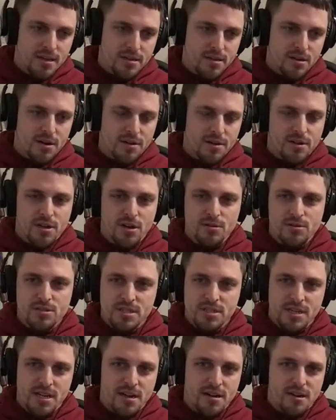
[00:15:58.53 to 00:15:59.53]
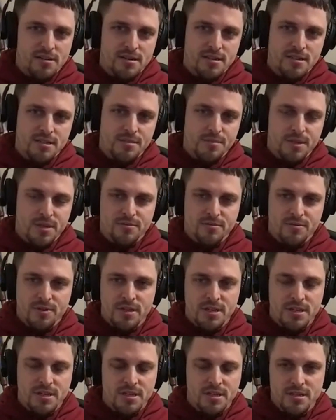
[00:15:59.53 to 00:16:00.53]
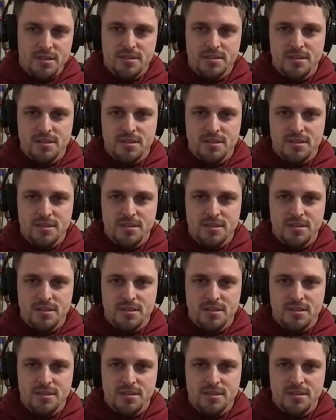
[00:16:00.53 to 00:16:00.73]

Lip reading: other coaches in the area has been really good.